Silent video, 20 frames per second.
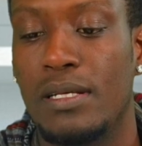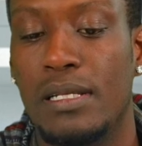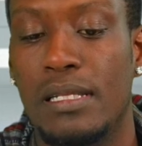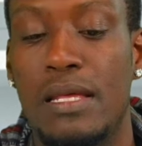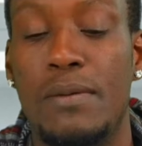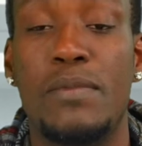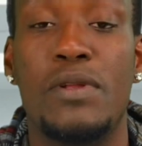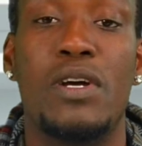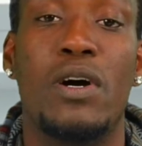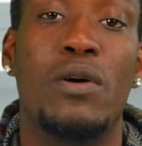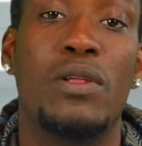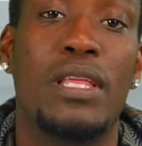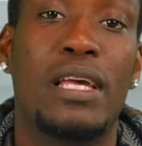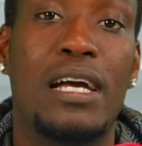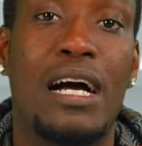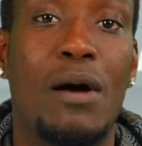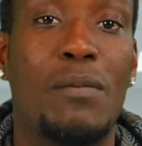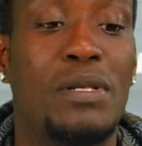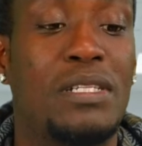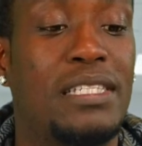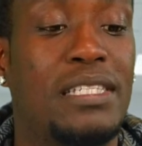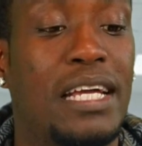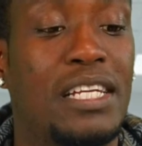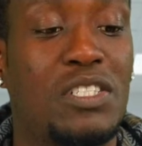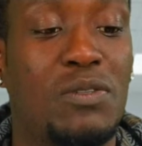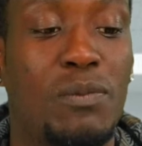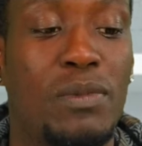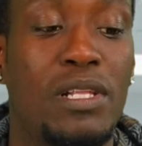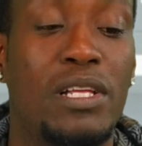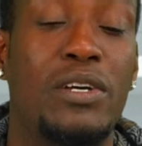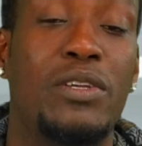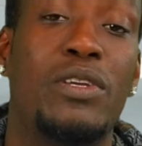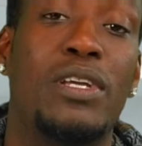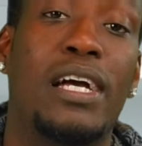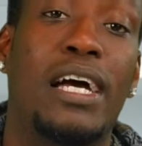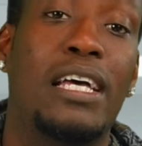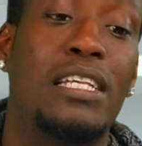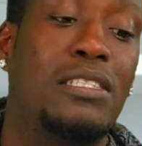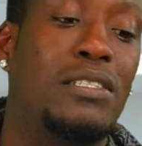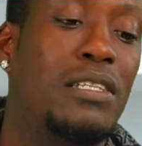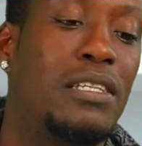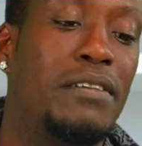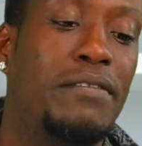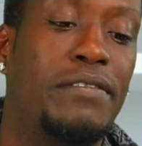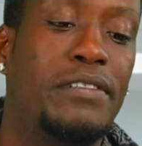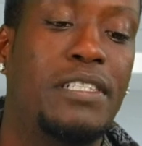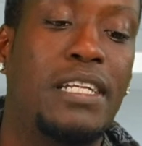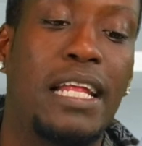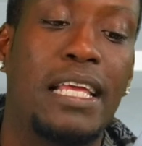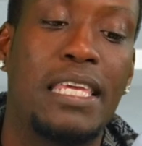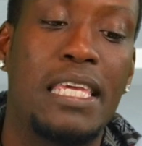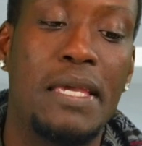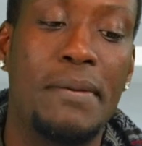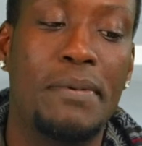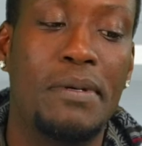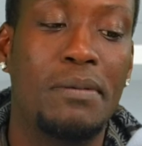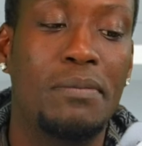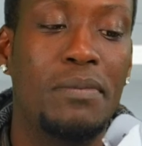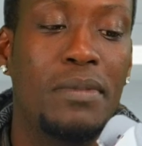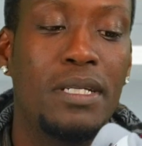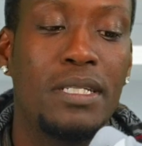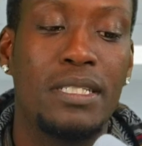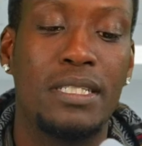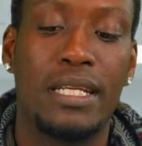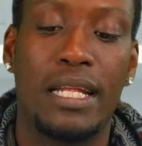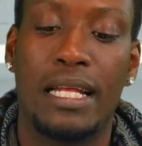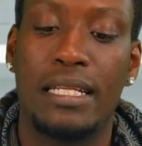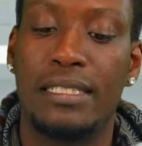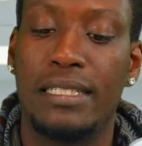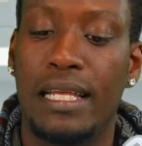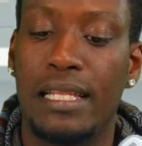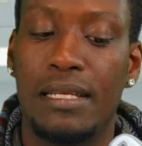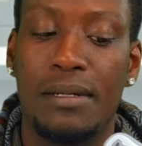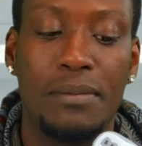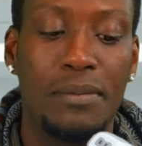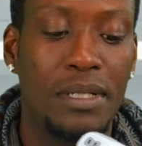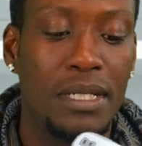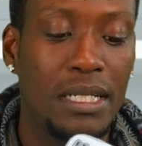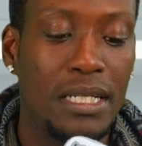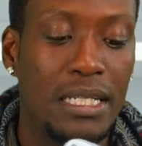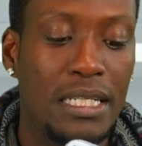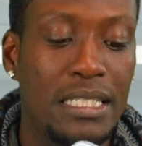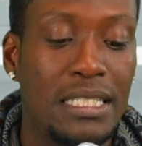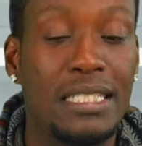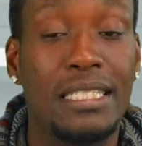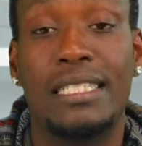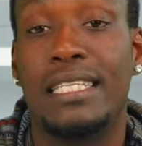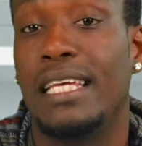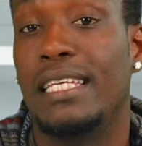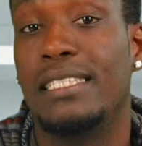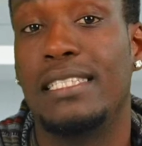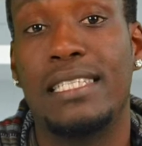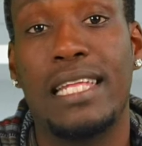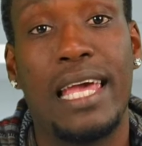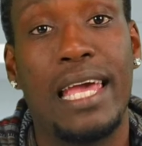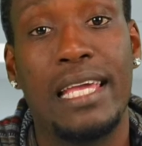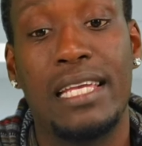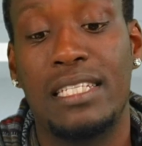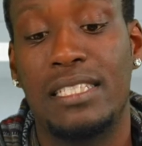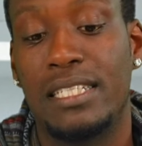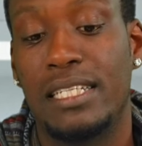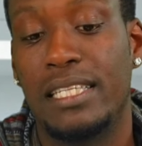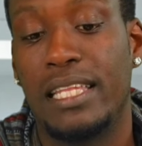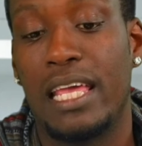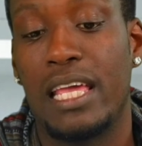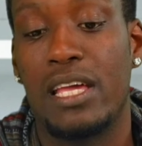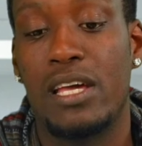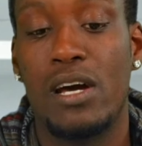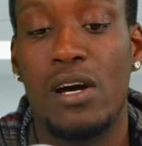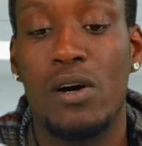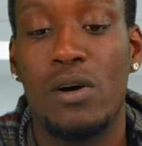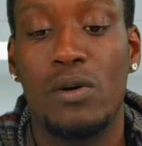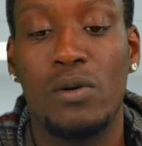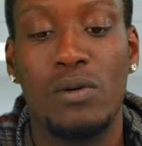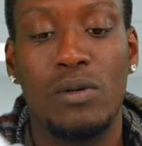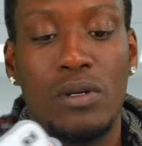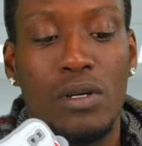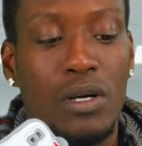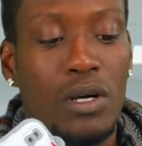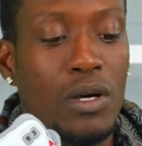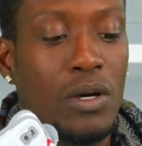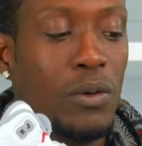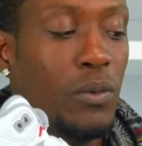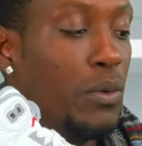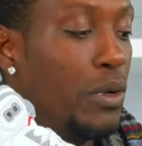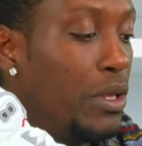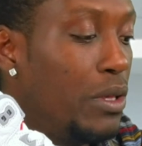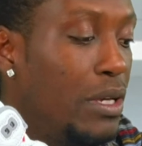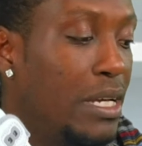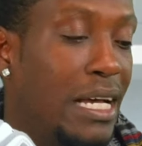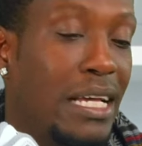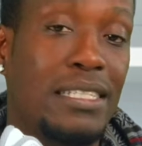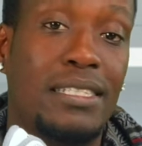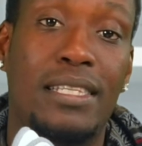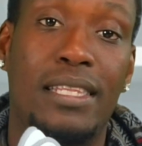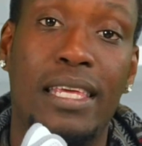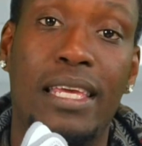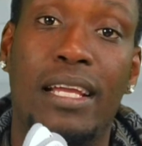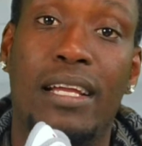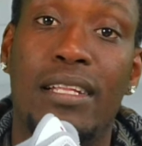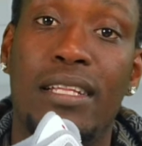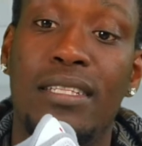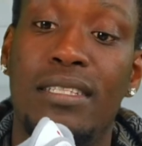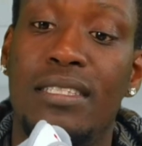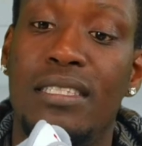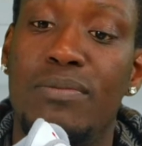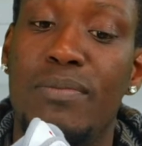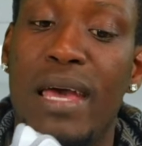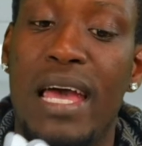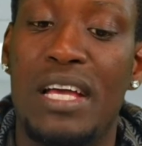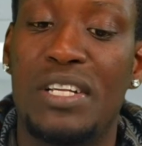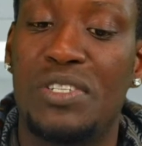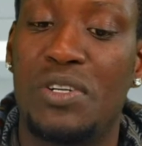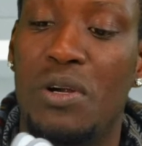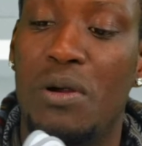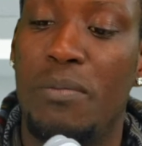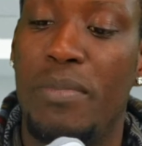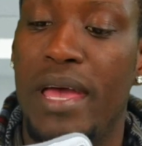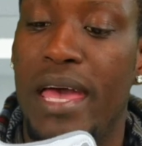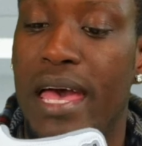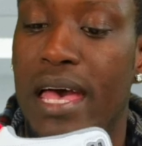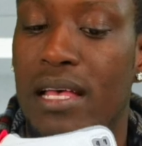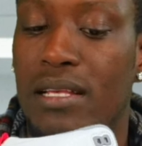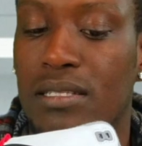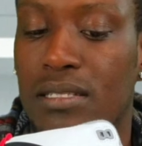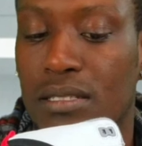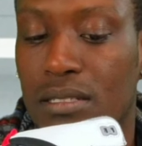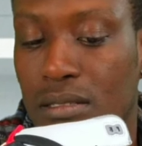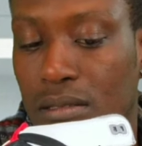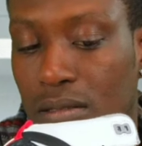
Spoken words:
Let me know in the comment section below, you guys. Should I keep them? Should I sell them? Should they stay? Should they go? What do you guys think? Are these a smash or a pass?